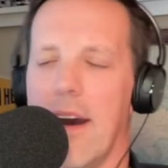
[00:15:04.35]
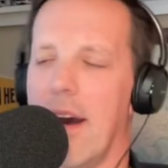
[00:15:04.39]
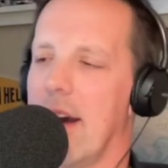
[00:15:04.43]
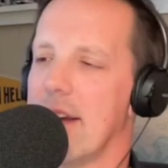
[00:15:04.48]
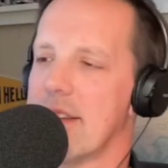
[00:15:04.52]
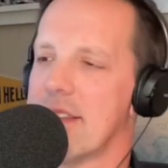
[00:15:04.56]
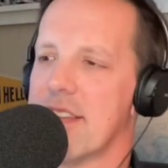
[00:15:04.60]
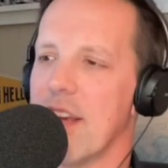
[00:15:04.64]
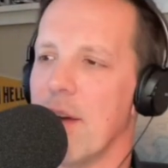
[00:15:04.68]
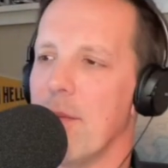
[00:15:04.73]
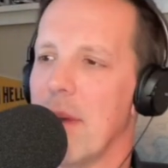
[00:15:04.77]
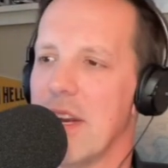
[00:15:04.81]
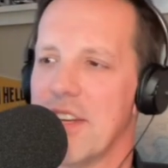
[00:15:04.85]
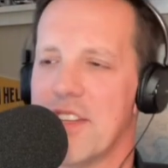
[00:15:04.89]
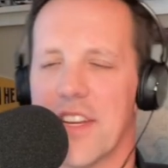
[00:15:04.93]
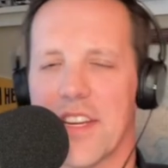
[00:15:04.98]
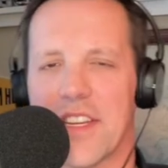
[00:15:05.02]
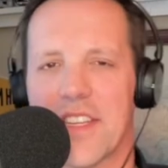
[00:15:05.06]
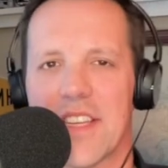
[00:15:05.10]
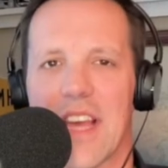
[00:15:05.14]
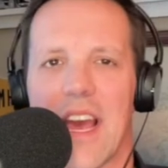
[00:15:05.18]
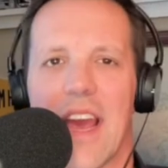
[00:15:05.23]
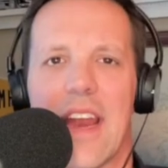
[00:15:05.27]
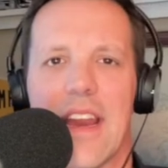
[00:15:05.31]
so much
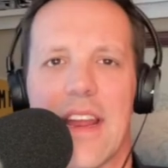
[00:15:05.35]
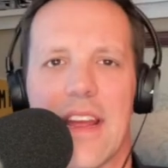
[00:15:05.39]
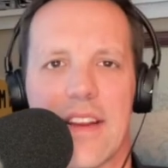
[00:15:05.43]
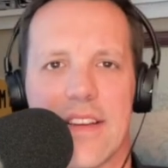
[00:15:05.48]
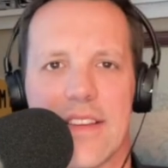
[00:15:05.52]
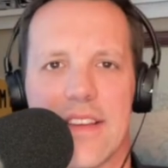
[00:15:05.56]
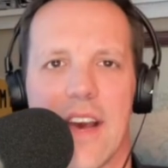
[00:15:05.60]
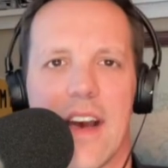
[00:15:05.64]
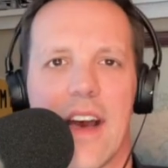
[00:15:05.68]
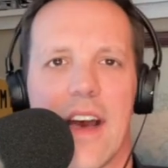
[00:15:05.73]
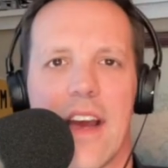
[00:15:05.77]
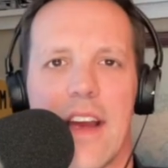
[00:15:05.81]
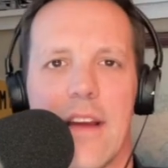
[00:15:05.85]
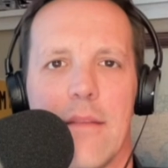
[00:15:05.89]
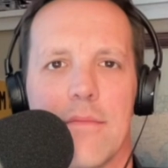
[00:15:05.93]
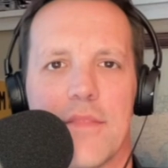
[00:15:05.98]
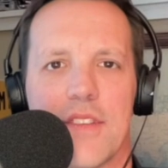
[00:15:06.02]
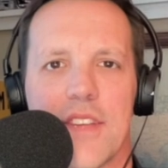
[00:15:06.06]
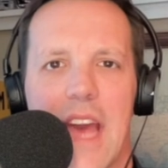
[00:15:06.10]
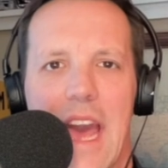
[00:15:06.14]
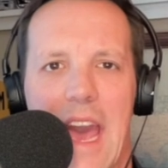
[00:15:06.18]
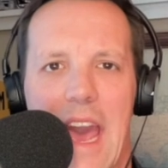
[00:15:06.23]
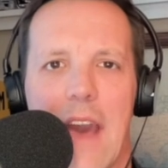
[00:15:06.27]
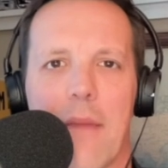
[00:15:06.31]
exciting
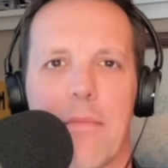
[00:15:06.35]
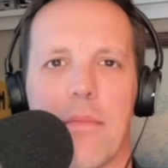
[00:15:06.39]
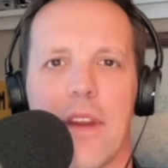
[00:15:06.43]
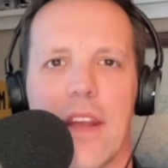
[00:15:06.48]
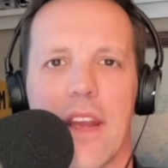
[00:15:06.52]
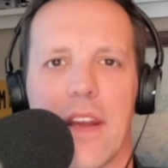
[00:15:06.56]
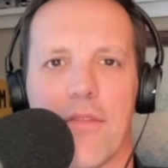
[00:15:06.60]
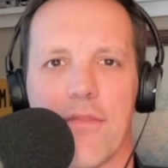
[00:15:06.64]
times happening